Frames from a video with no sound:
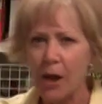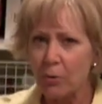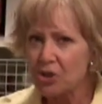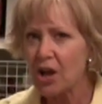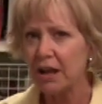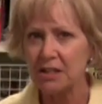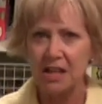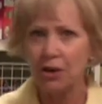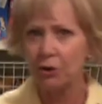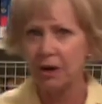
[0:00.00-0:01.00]
I wish I could
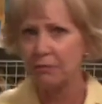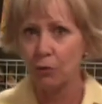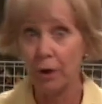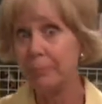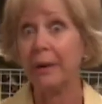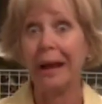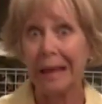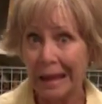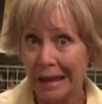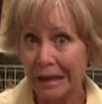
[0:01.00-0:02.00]
take credit for it, but I
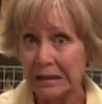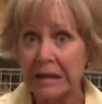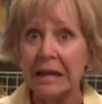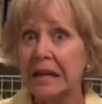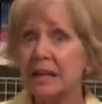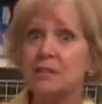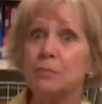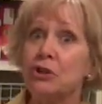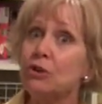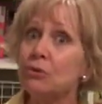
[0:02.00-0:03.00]
can't. It's
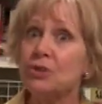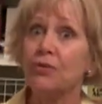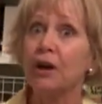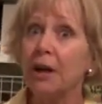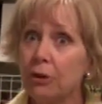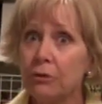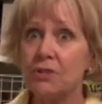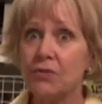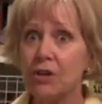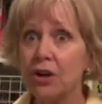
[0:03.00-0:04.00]
been used for
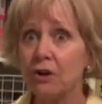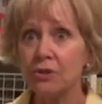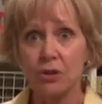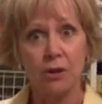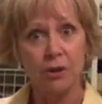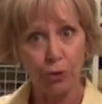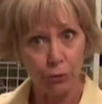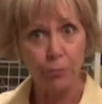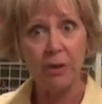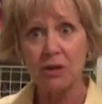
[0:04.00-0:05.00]
hundreds of years, the
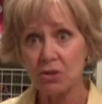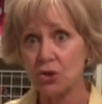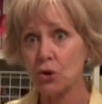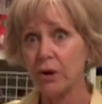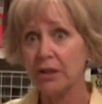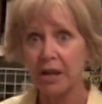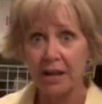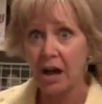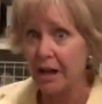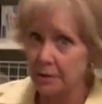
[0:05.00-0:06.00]
grouping and storing
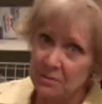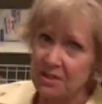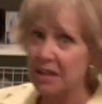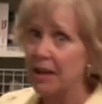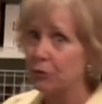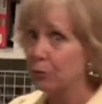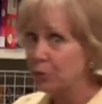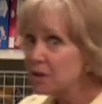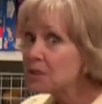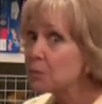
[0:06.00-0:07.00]
like items together
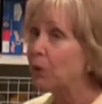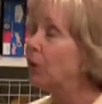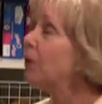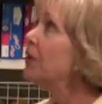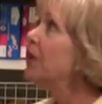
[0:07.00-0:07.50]
principle.